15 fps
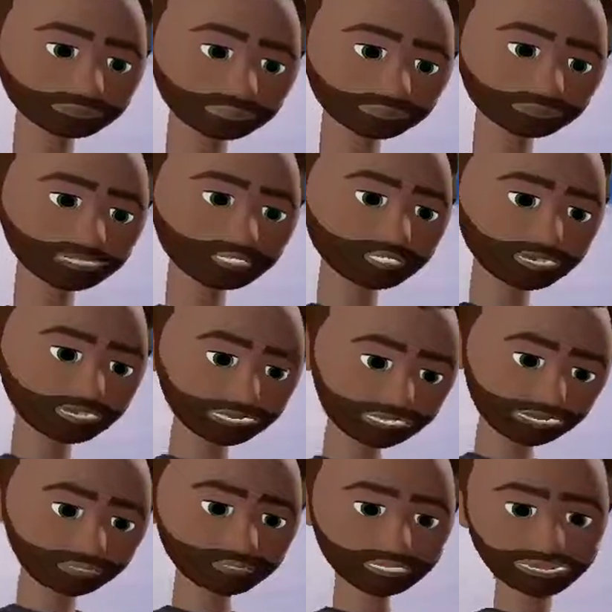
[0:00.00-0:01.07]
you should be able to
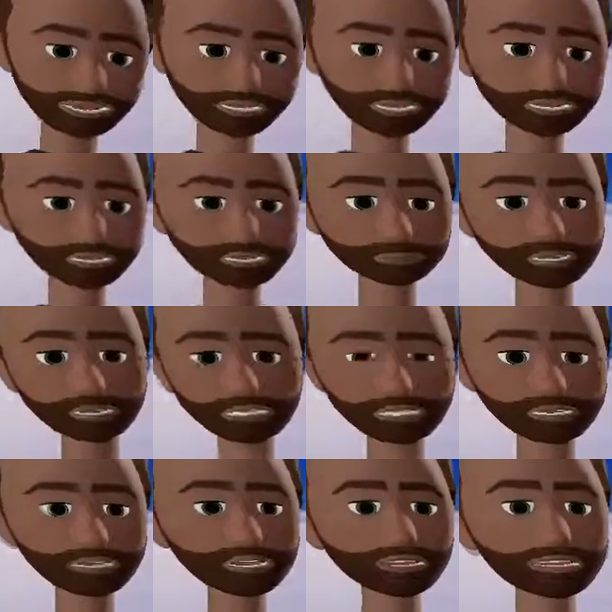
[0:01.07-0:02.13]
interpret data and
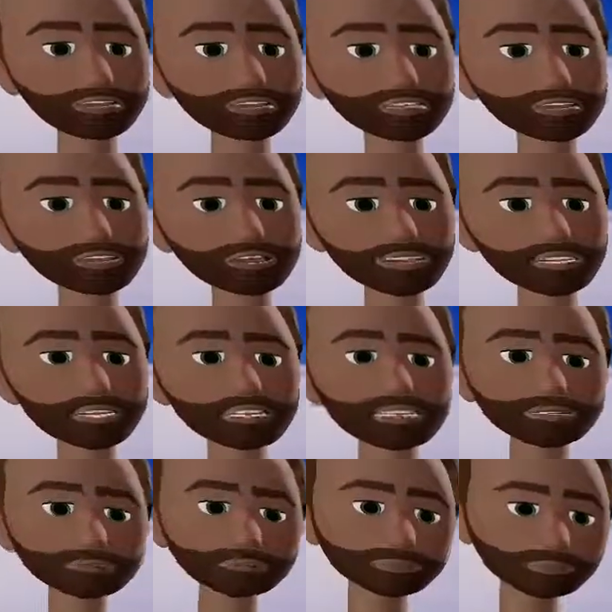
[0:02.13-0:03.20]
calculate standard deviation
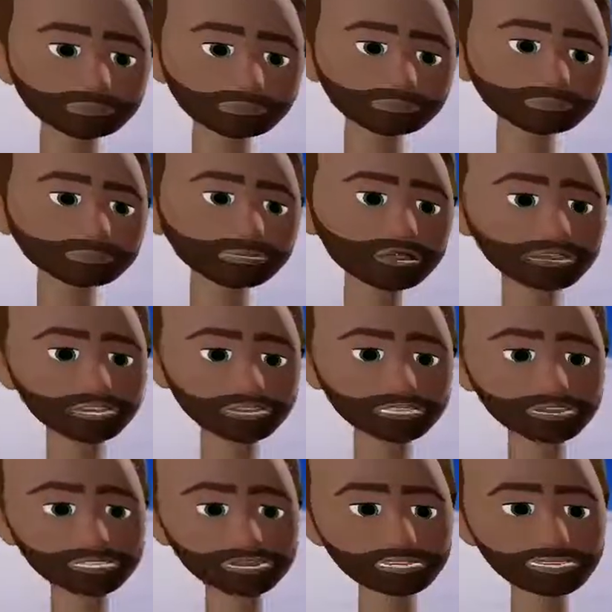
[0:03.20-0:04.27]
by the end of the
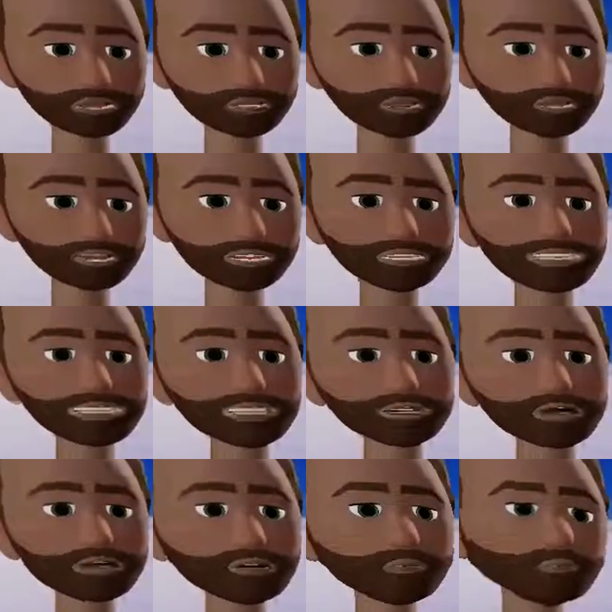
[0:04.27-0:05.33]
next couple of weeks,
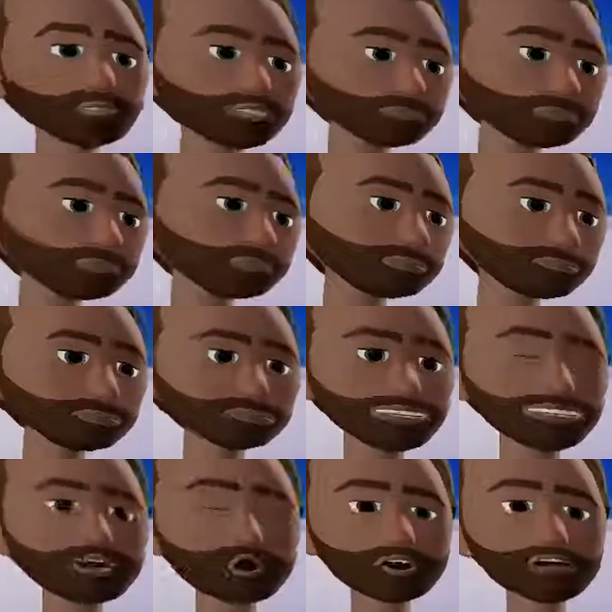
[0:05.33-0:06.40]
as
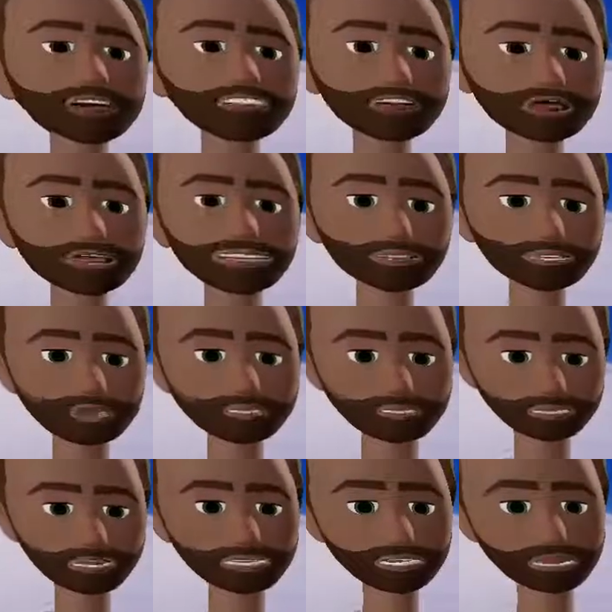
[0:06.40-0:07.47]
sort of the first chunk
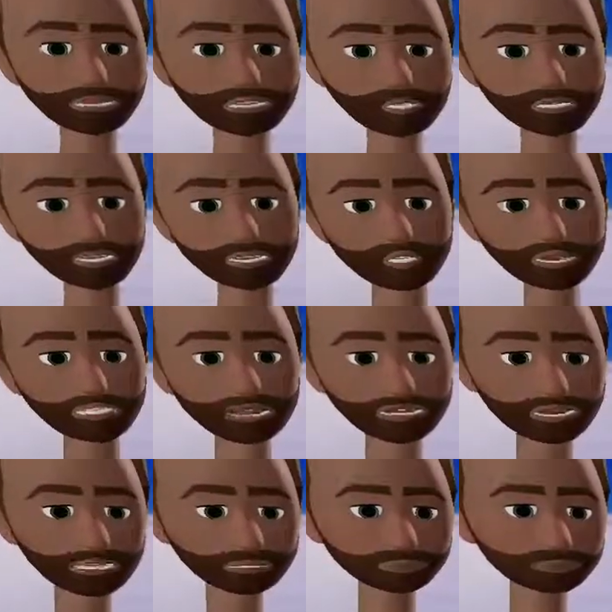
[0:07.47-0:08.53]
that's going to contribute to your learning
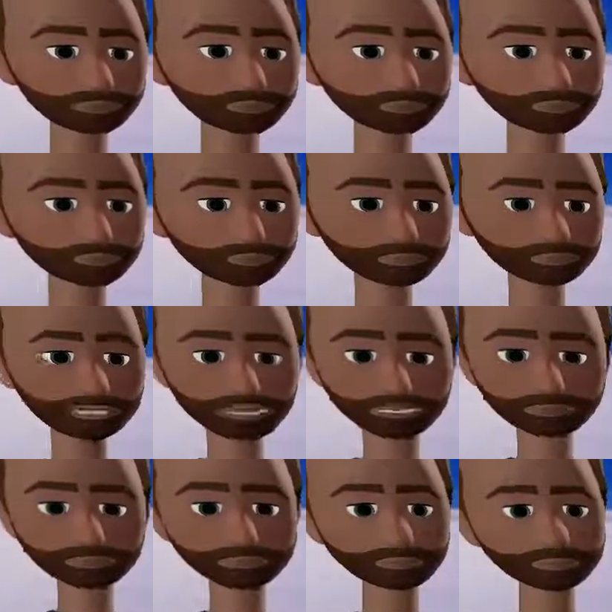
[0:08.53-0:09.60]
here.
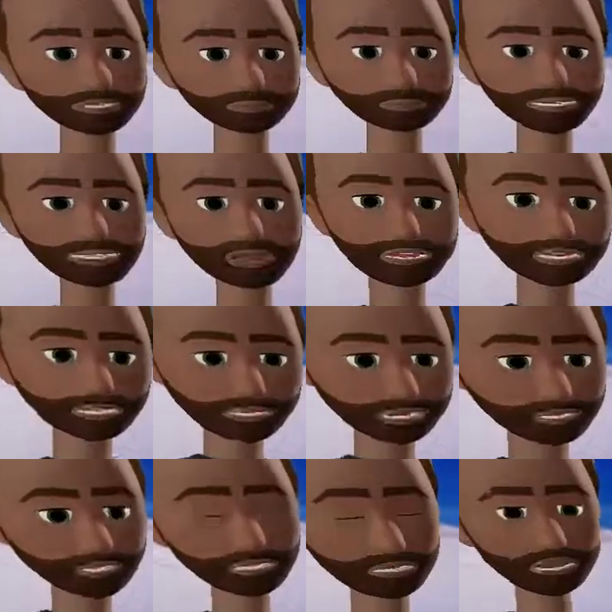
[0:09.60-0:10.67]
So,
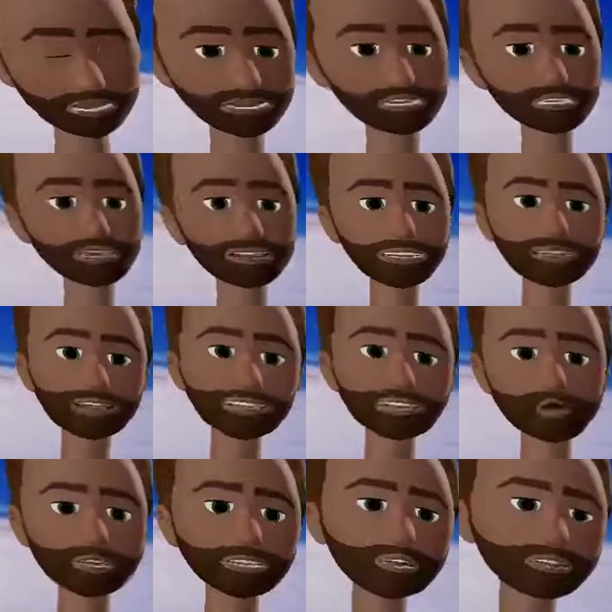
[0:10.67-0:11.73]
introduction to ozone layer. First thing I want
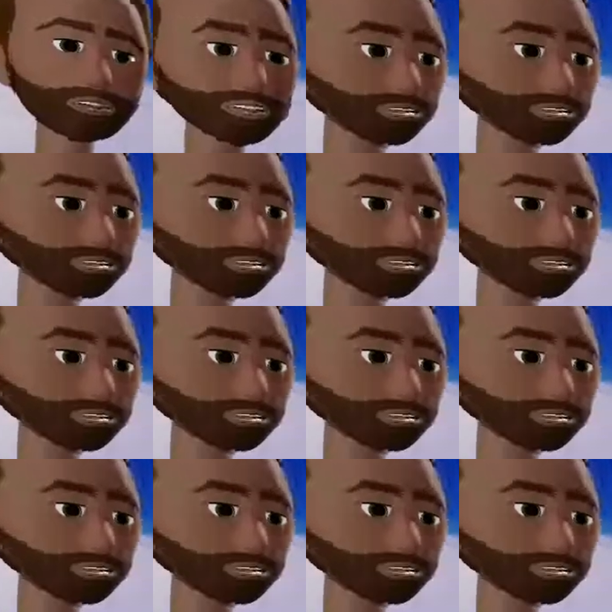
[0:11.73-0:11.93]
you to do,